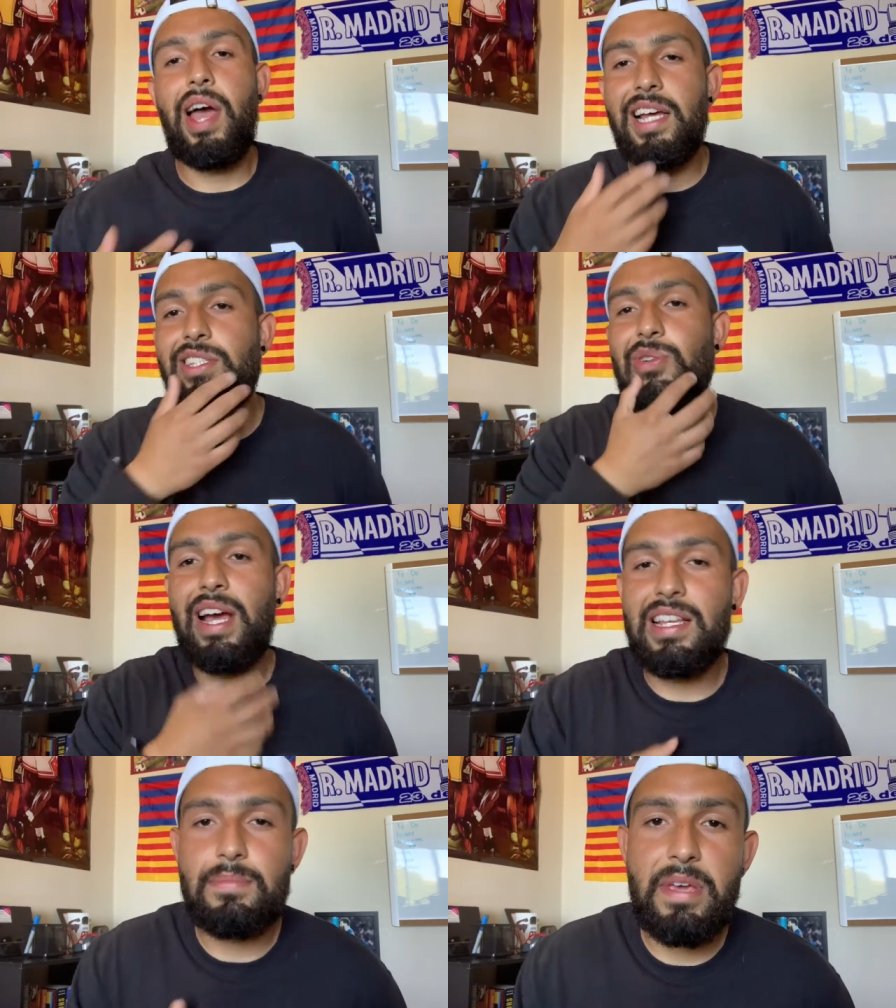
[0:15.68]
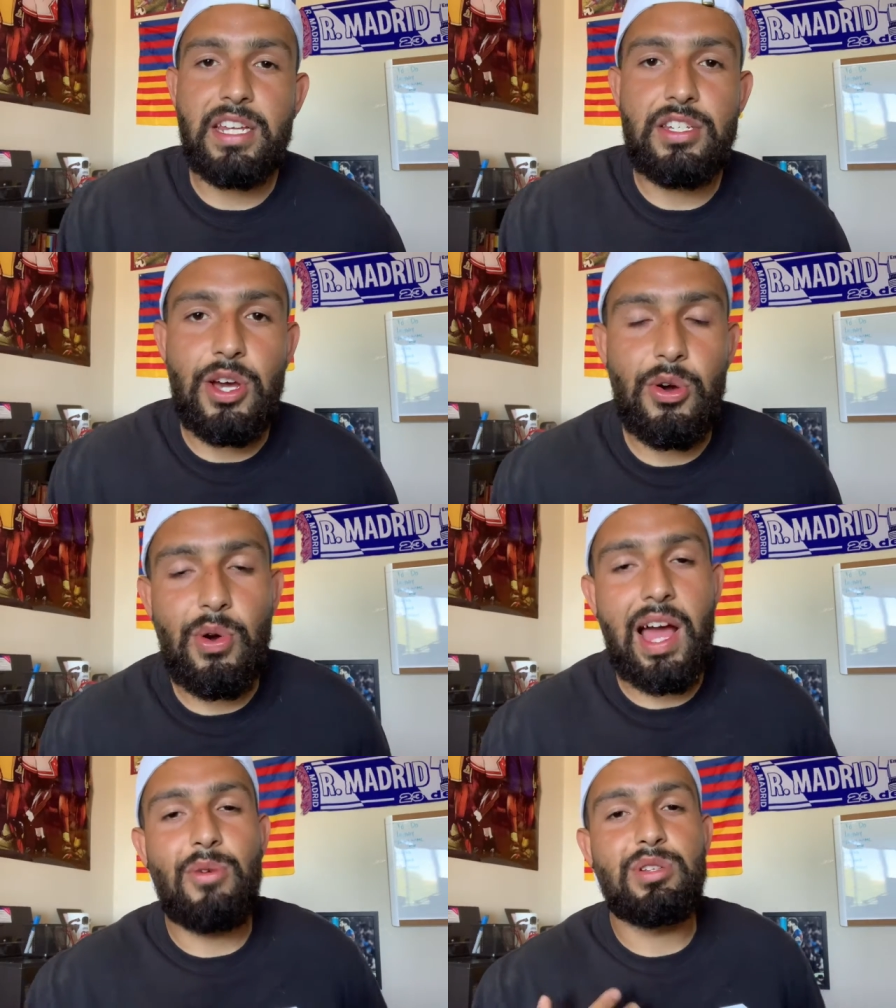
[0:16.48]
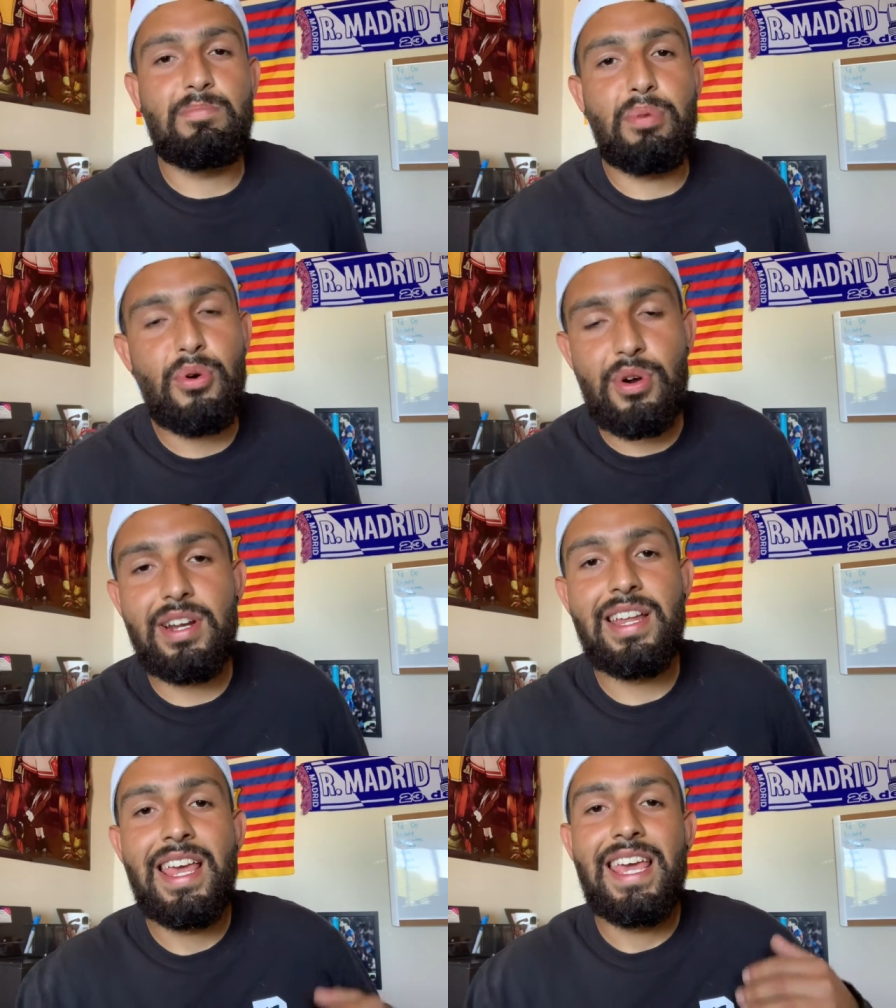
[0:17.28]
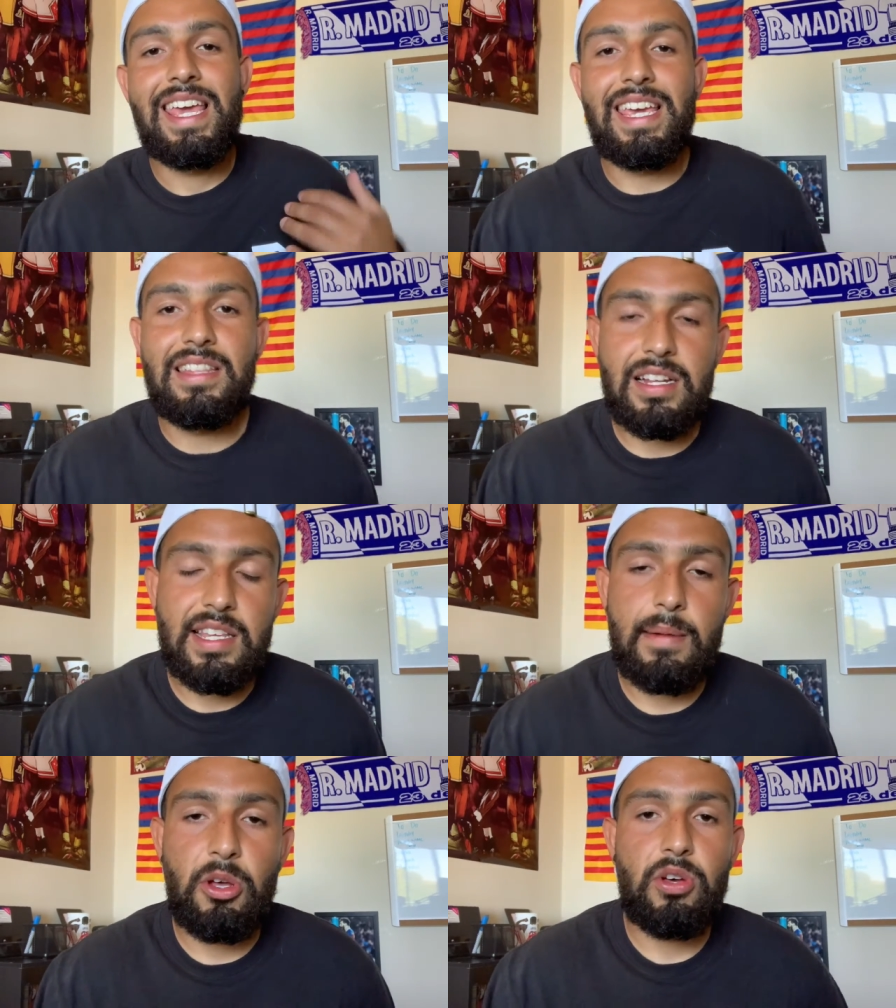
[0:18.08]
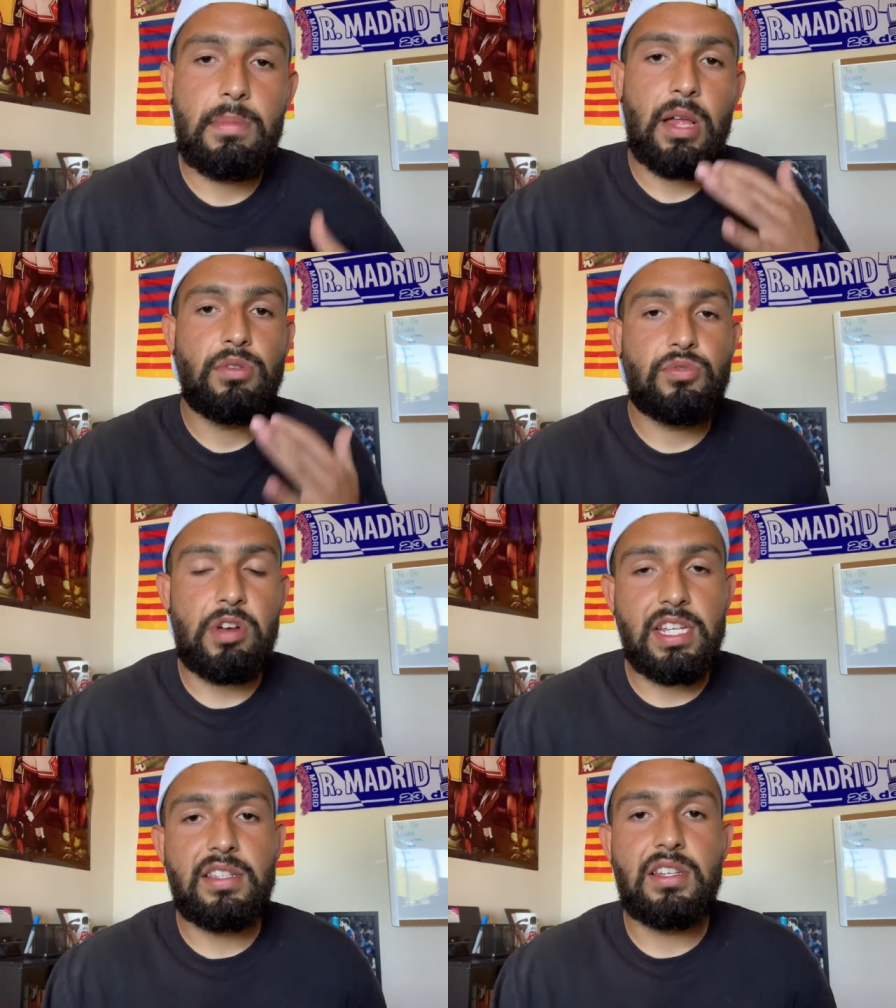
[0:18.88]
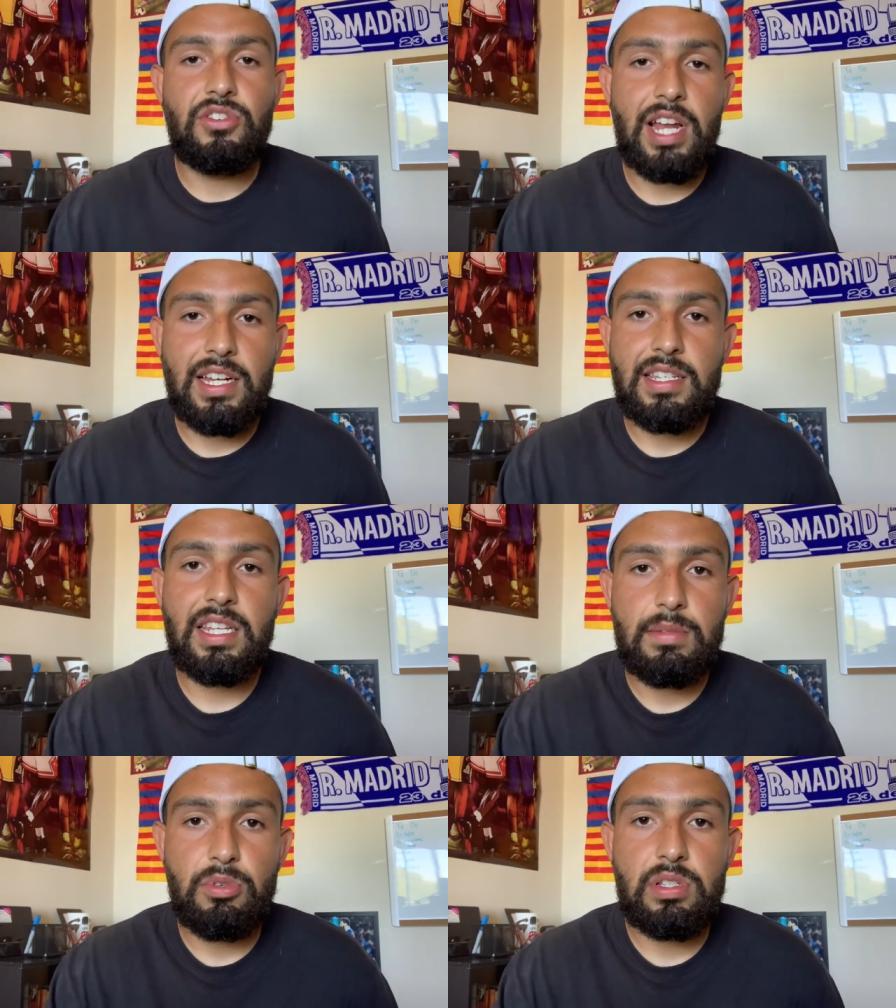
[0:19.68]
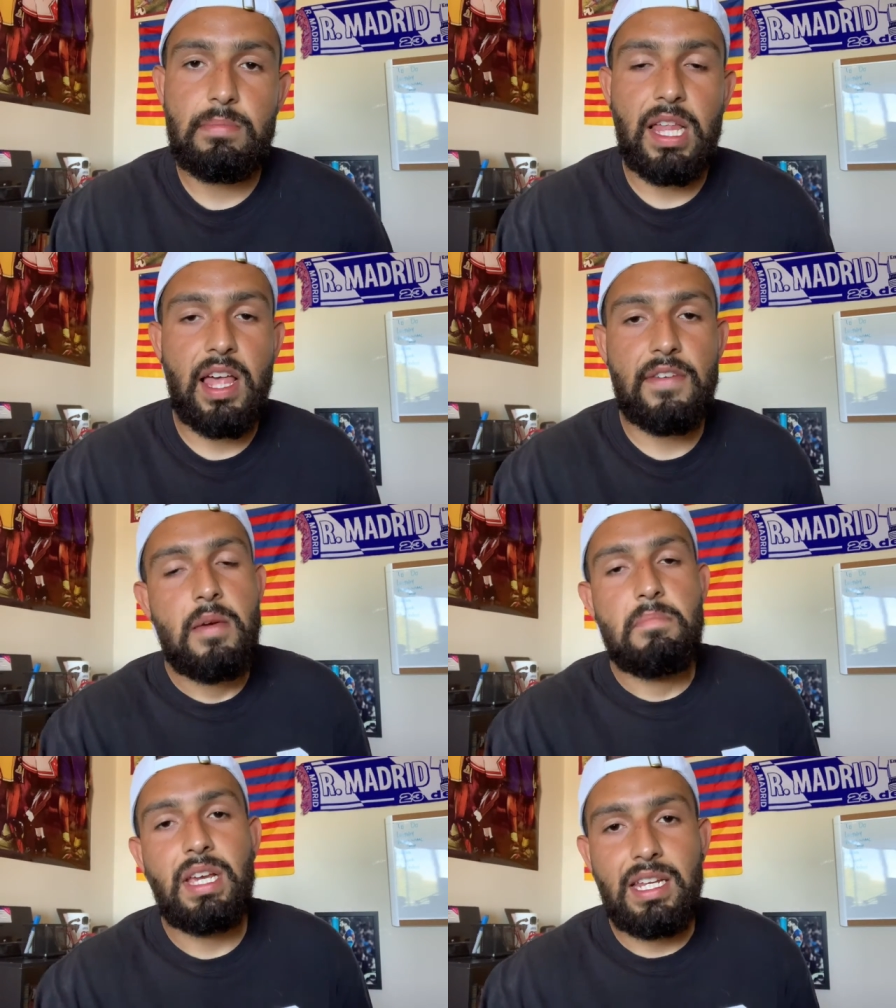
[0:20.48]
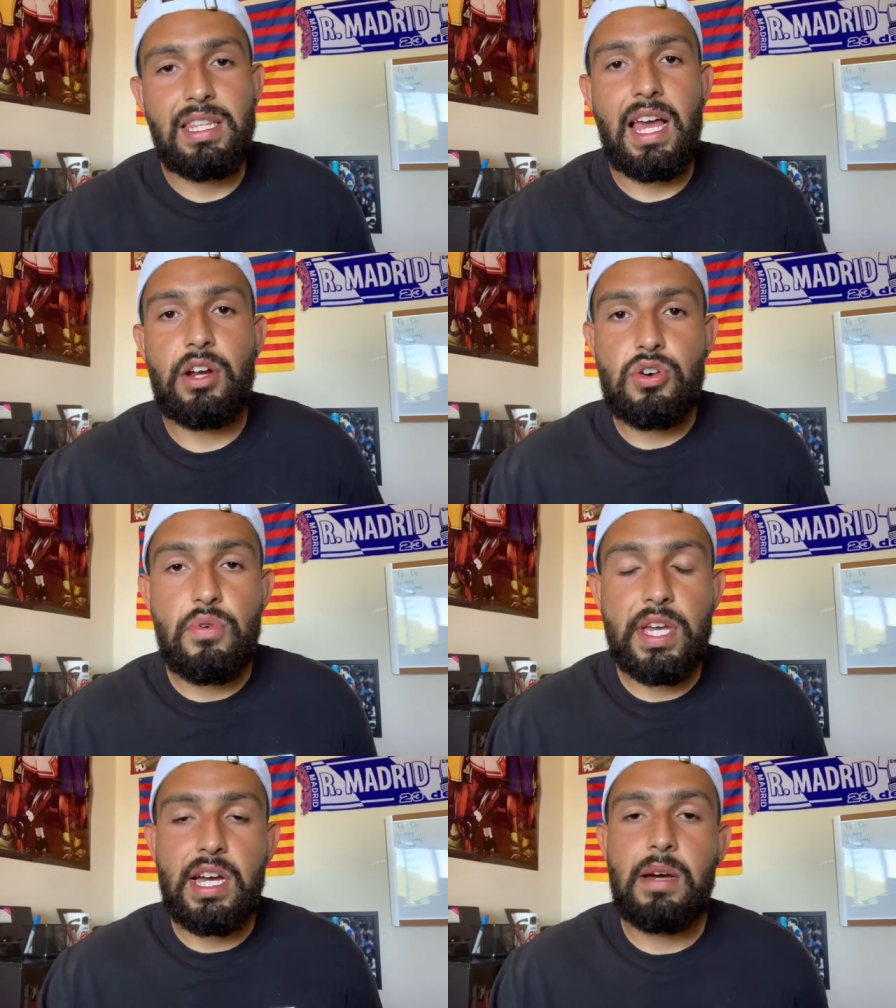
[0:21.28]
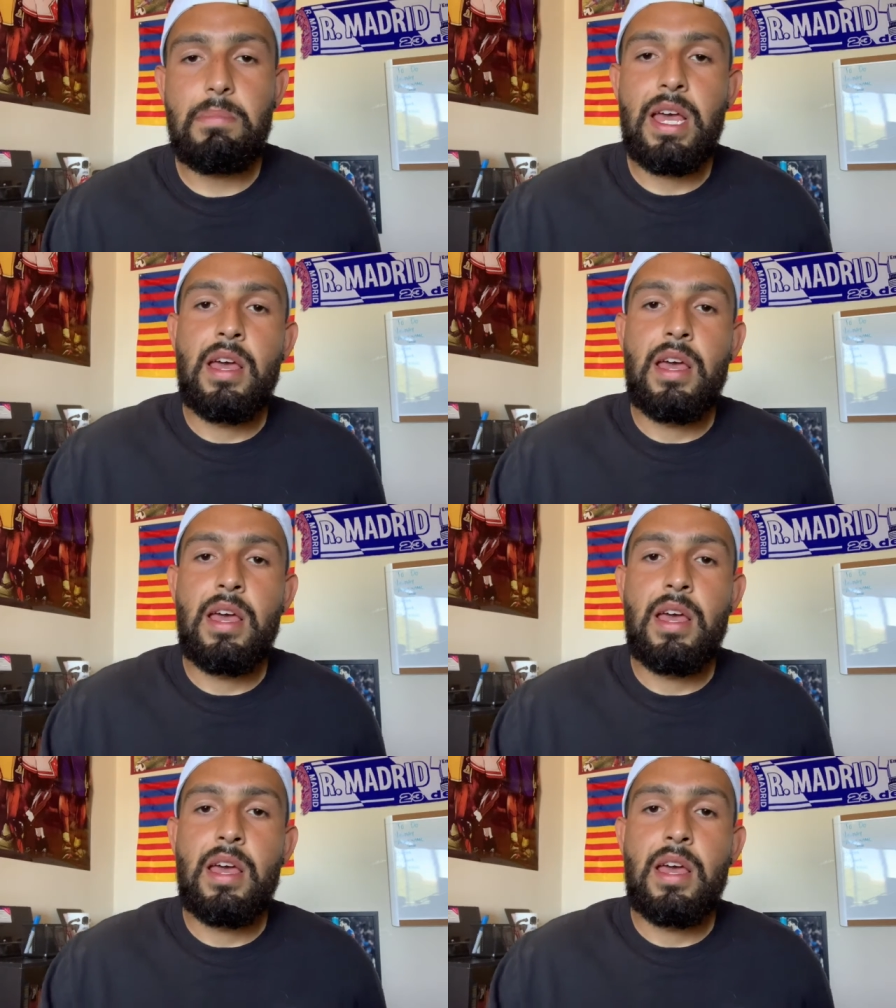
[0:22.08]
As you guys may know, I was born in El Salvador, but I was raised in the United States most of my life, meaning that growing up,